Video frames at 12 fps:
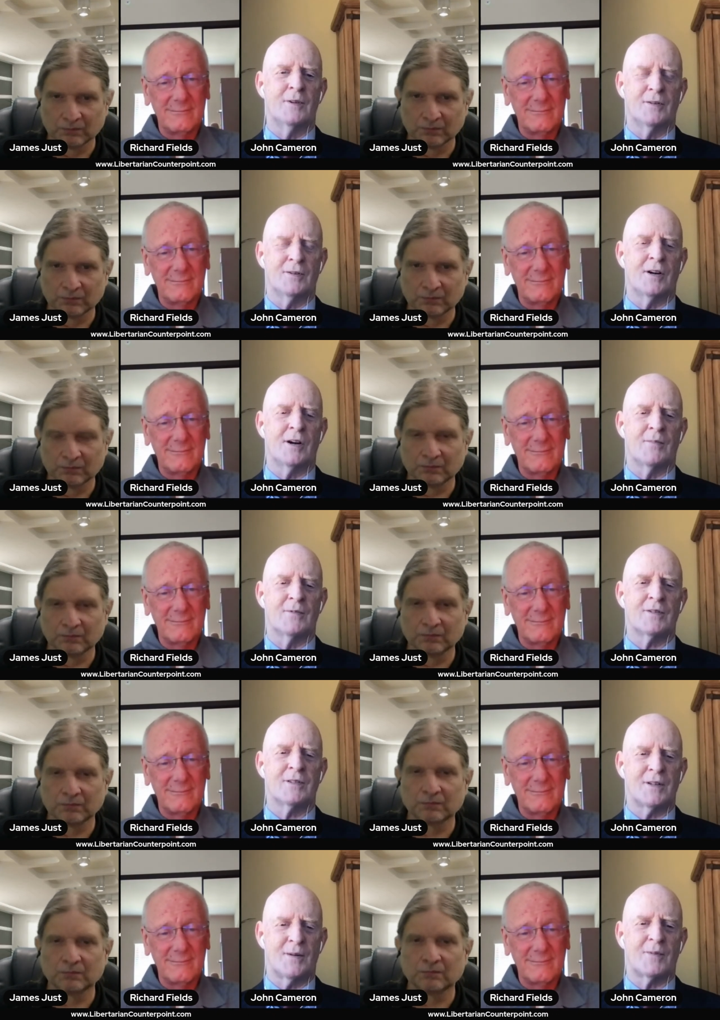Speaker 1: Their job is
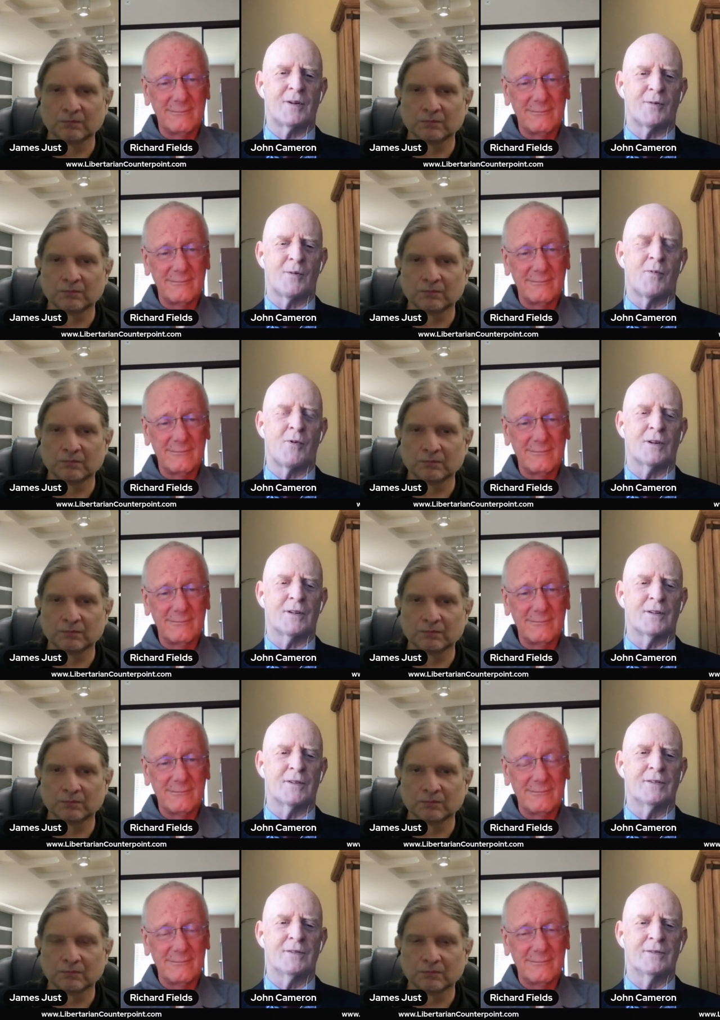to simply report the
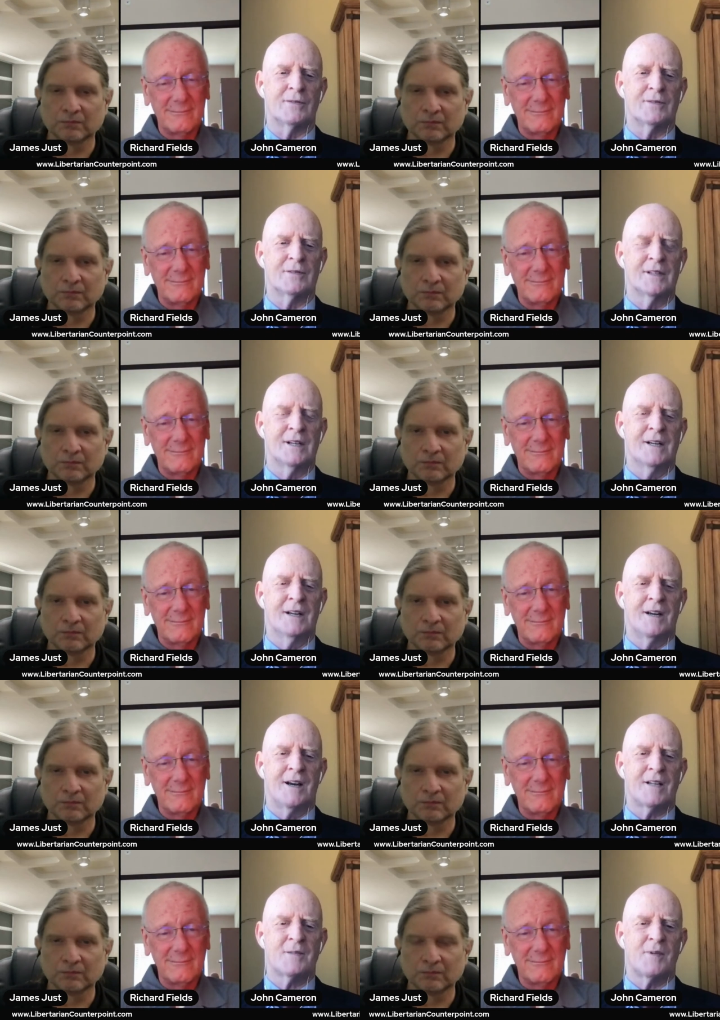news
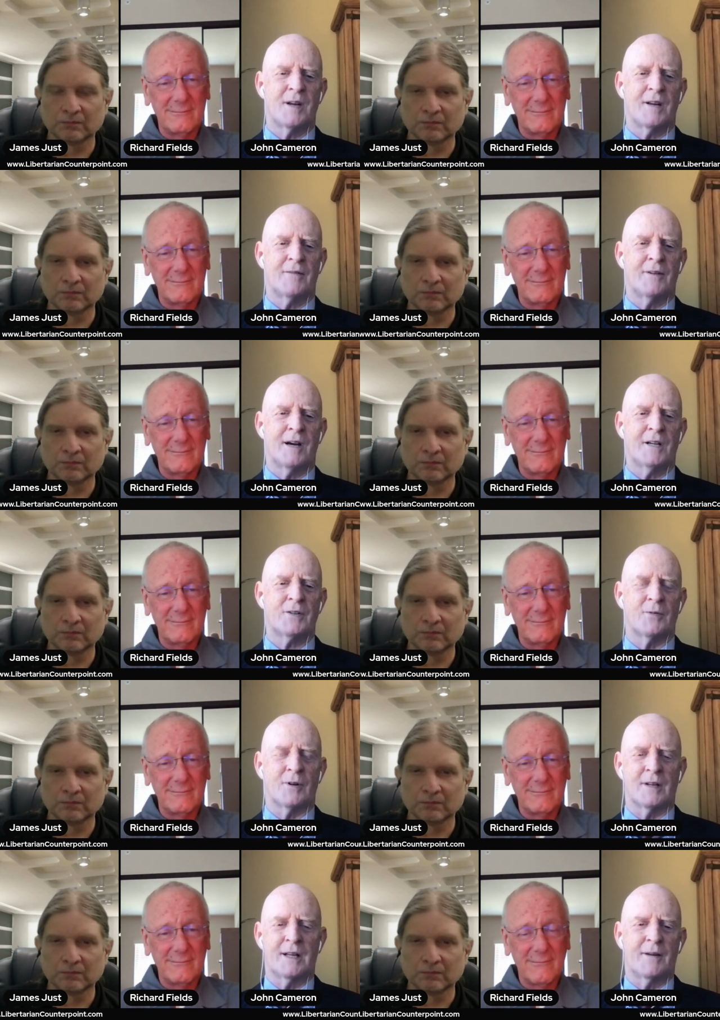as being
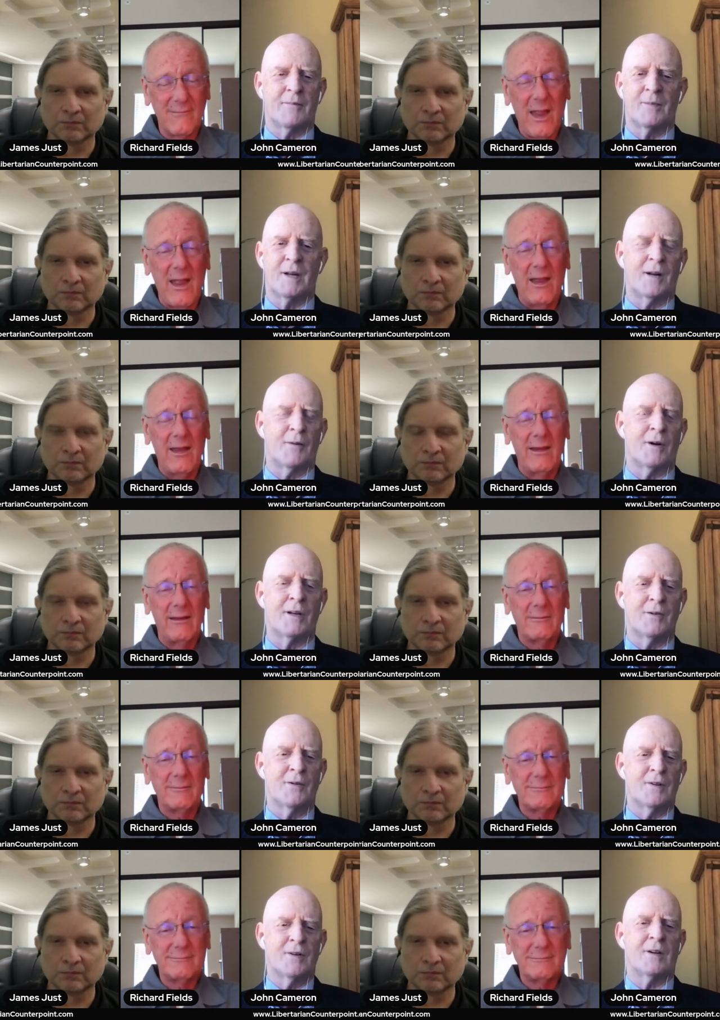factual. Any, anyway,
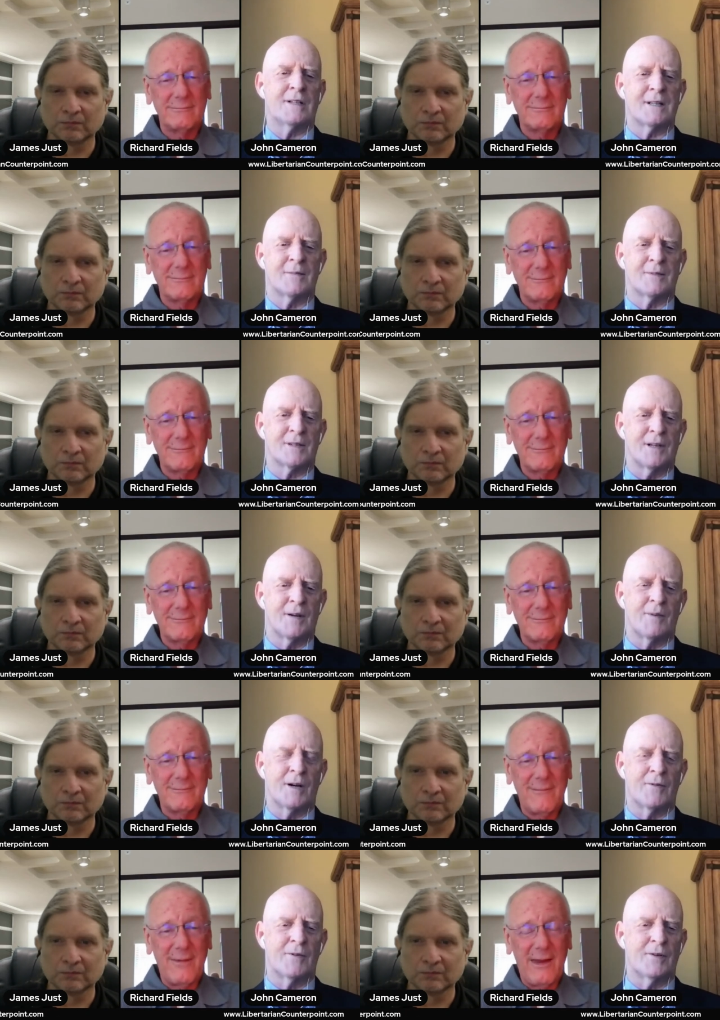you you had something to say
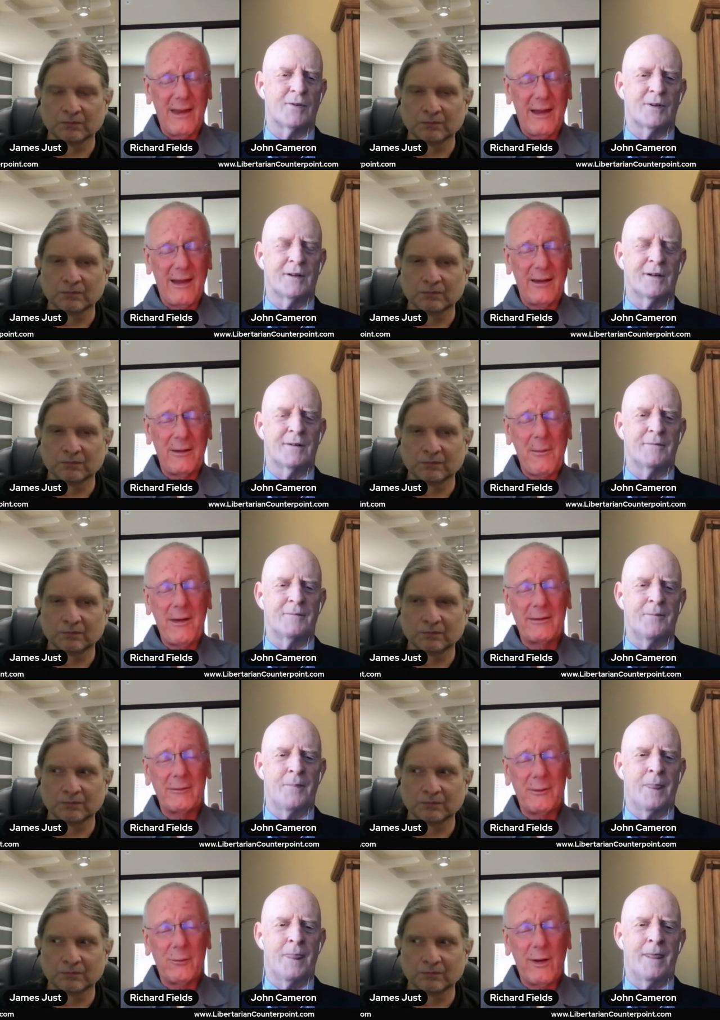about it,
Speaker 2: Richard. Yeah, I
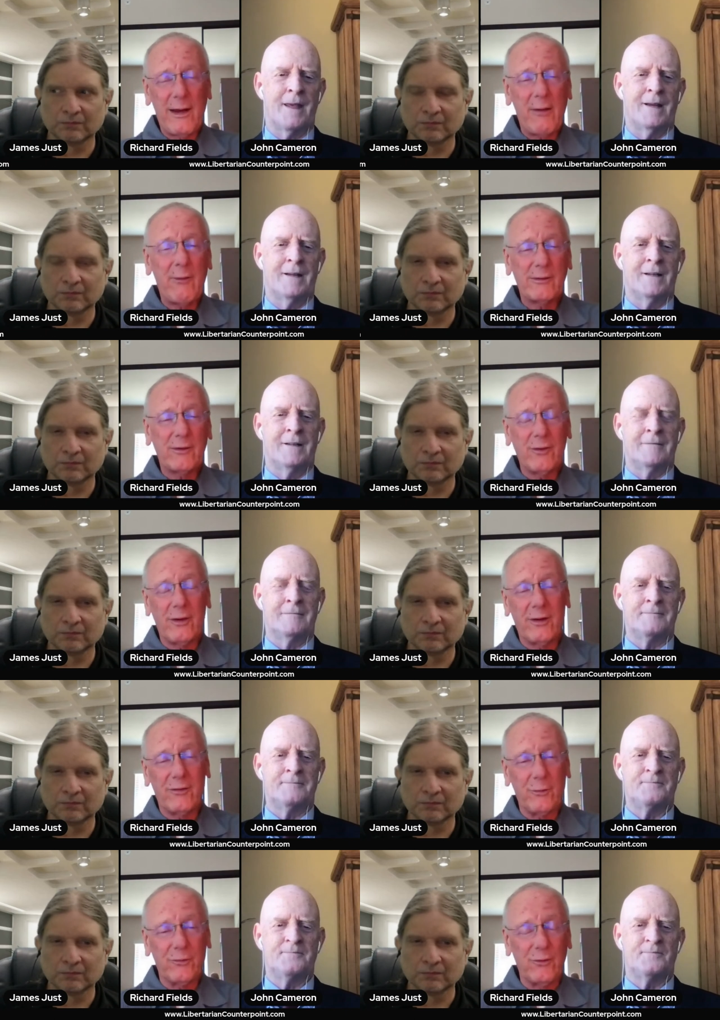mean, when I went to
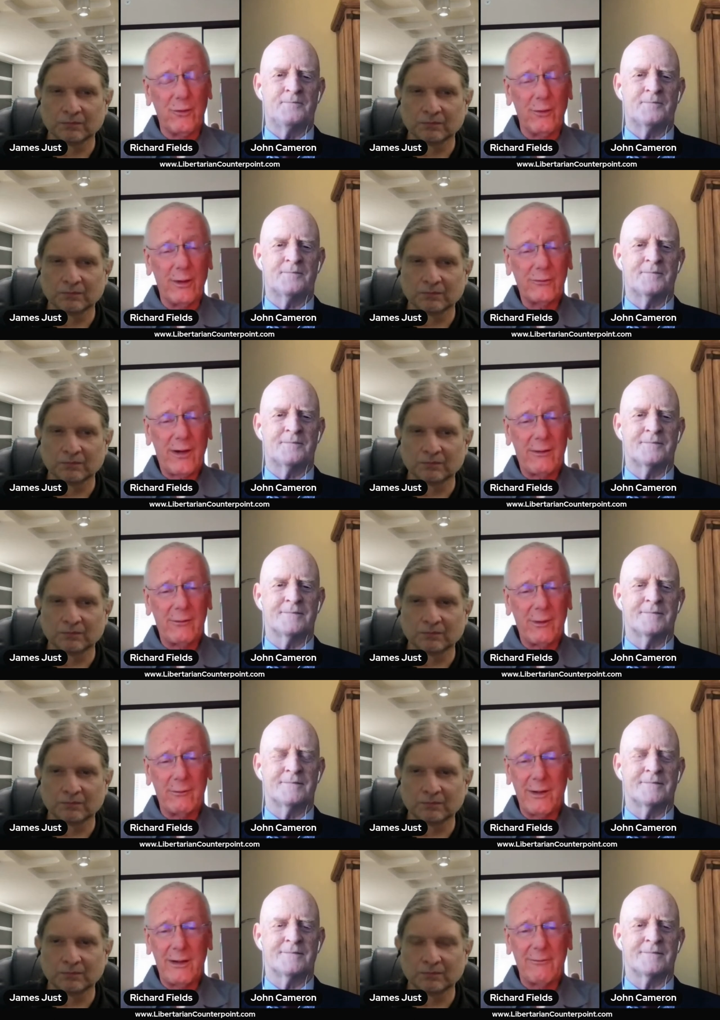journalism school, that's when
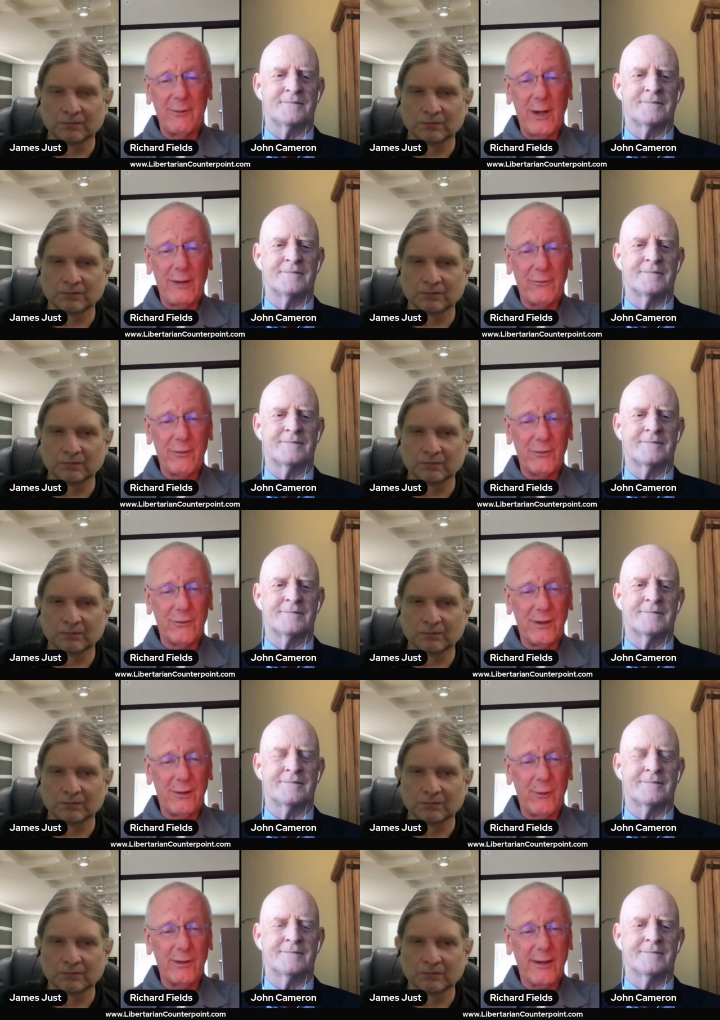I, when I
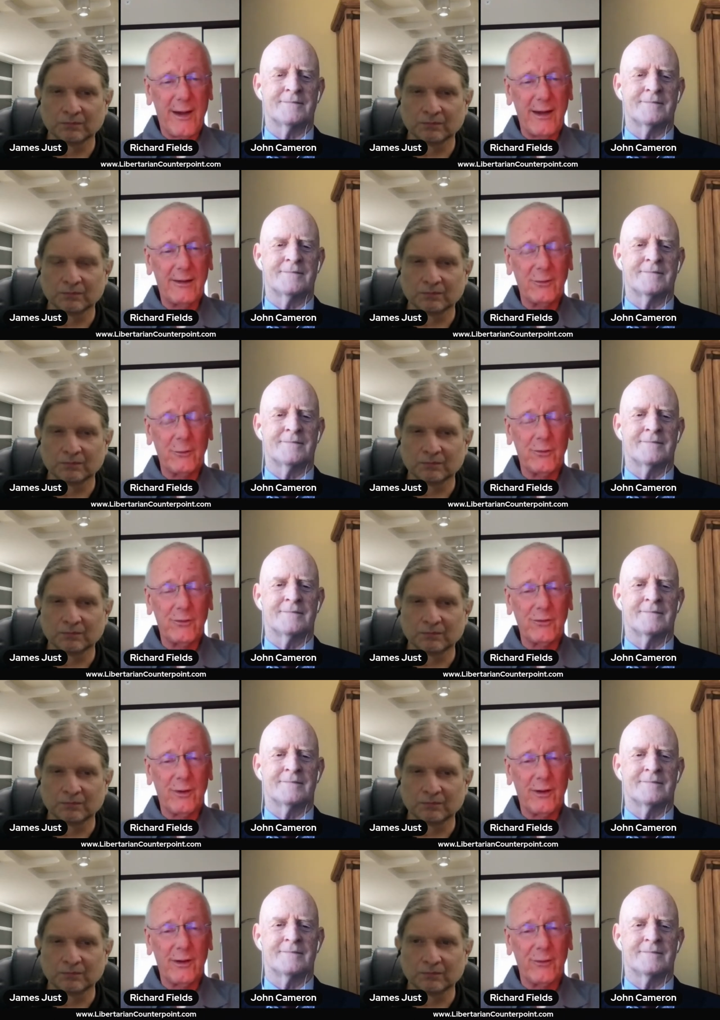first uh, went to college, it was
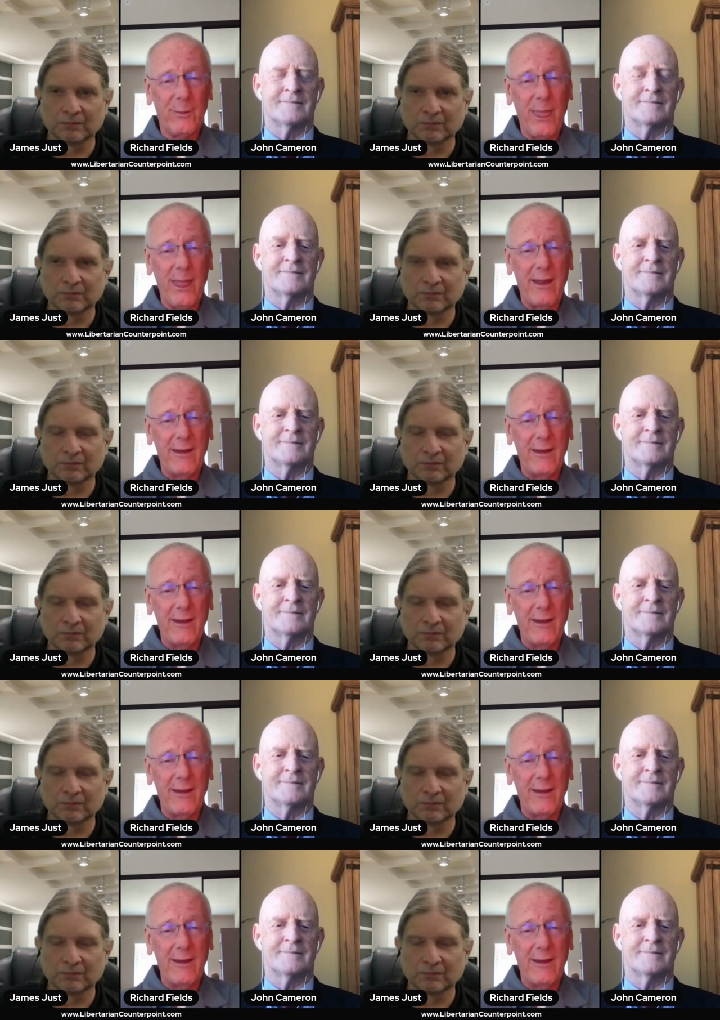in journalism,